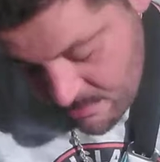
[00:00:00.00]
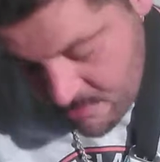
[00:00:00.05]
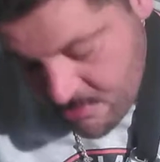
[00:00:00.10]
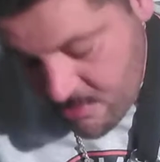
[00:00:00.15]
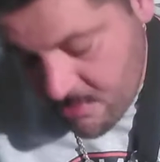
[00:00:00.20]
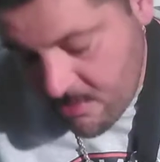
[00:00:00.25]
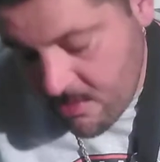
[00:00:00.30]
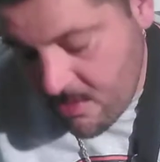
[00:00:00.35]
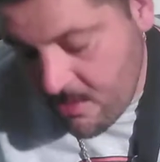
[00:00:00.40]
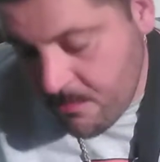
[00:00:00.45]
but
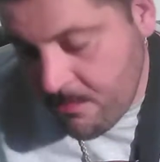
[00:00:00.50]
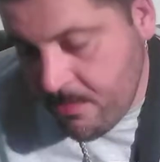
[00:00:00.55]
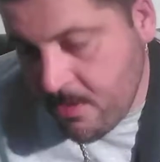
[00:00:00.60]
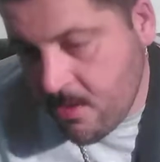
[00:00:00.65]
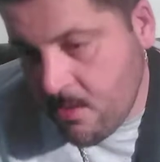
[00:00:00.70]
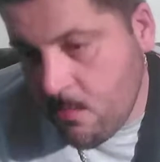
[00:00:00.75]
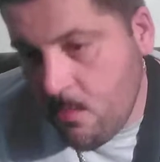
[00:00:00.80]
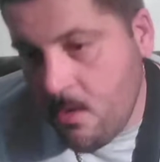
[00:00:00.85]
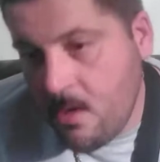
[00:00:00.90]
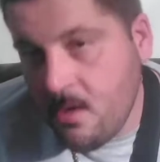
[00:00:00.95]
you're going to
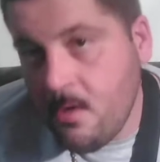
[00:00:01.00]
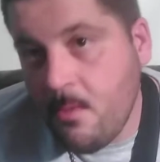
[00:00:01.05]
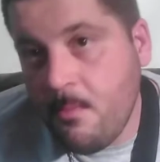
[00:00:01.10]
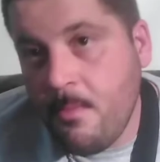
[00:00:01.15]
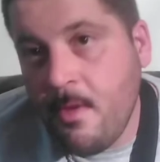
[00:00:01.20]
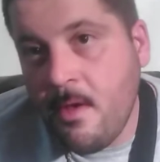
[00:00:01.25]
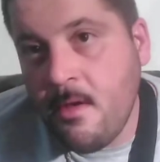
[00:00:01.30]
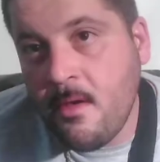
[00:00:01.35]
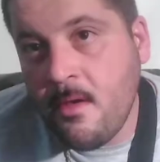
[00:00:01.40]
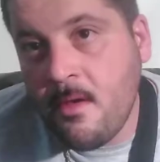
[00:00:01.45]
pick while you're
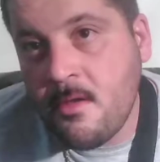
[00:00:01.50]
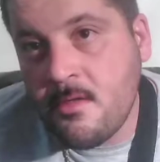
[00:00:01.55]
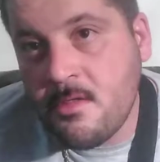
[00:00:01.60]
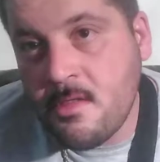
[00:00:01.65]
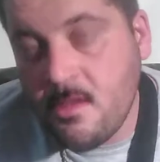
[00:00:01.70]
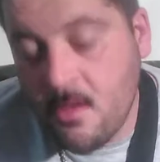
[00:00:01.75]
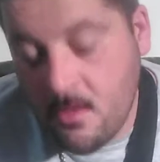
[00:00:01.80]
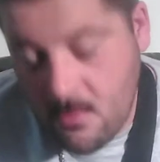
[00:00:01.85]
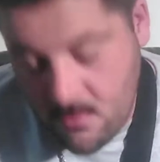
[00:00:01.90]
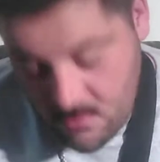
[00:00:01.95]
bending,
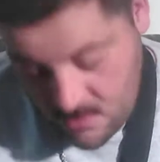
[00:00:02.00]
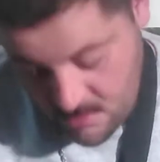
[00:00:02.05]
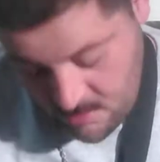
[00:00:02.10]
so.